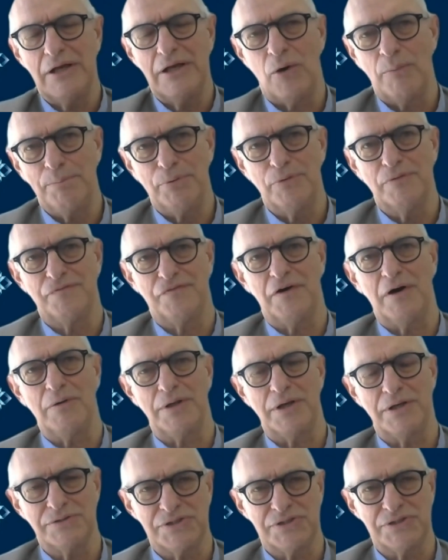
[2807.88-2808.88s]
on
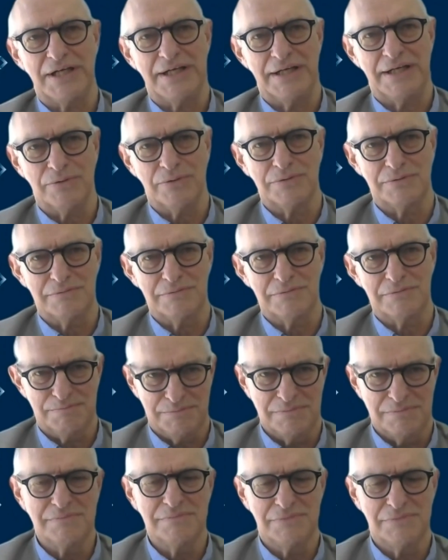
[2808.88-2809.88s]
portfolios that are held
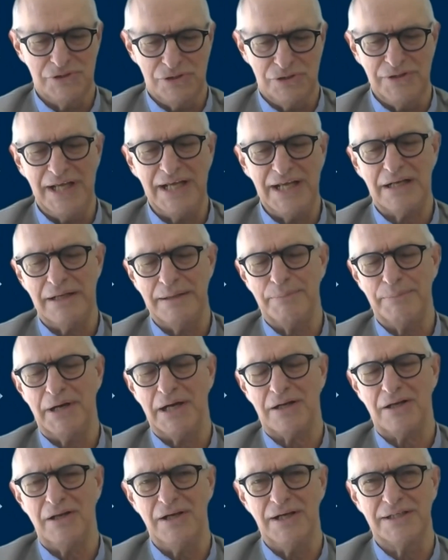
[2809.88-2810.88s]
uniquely by
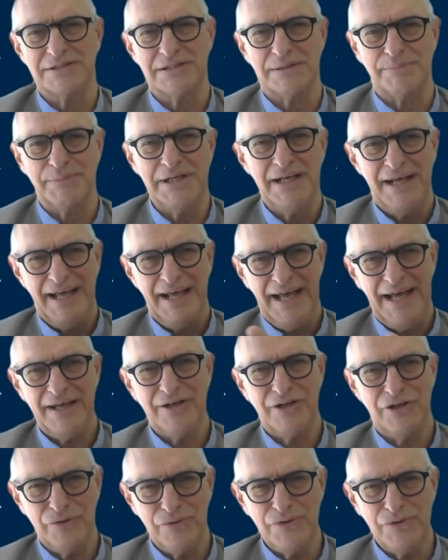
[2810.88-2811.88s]
clients. I mean, how
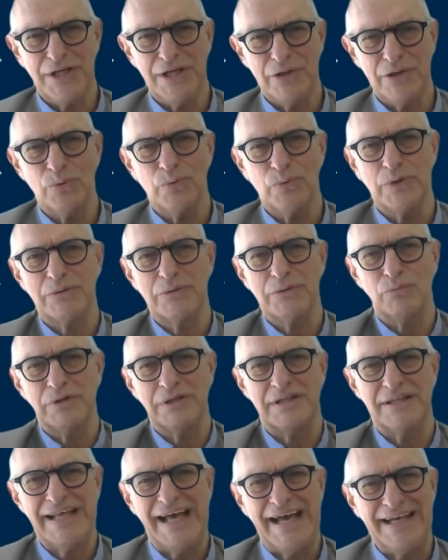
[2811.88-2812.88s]
do you deal with
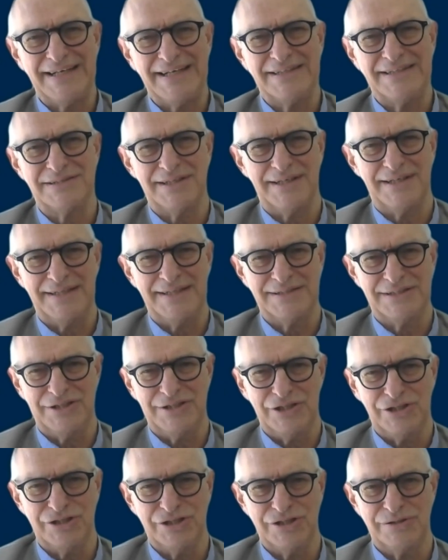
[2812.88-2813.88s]
that as an
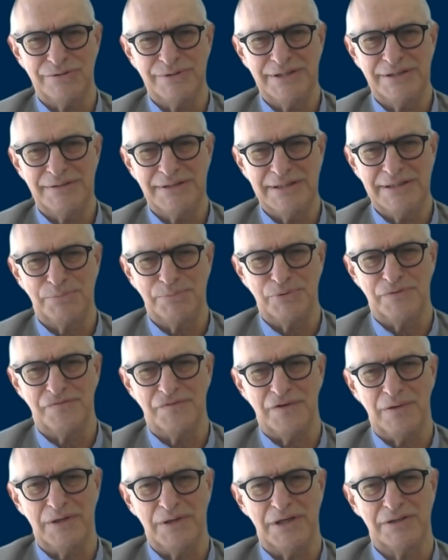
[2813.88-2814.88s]
issue in
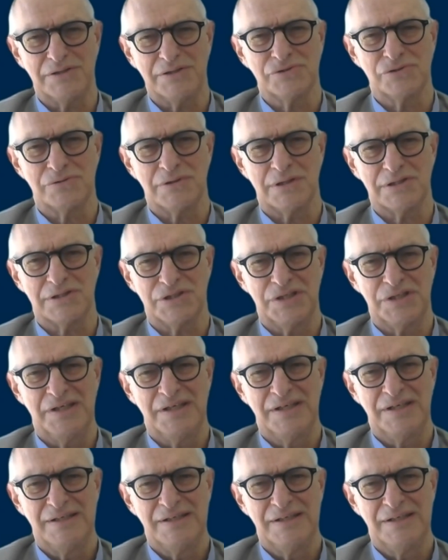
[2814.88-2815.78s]
portfolio construction?